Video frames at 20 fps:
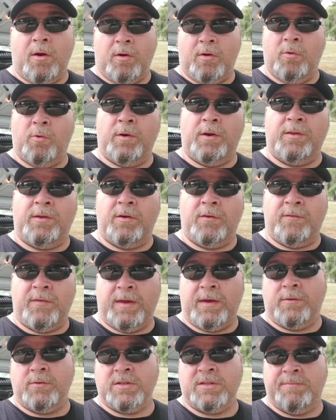according to your
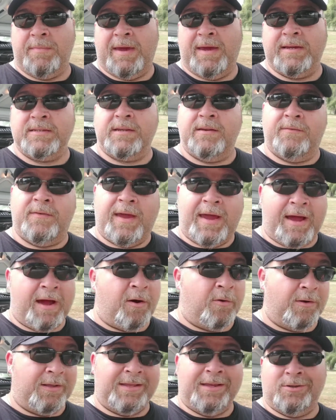vehicle specs of
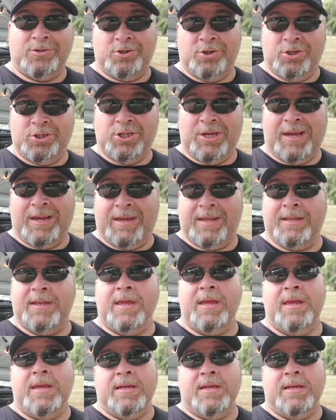how it tells you to check it.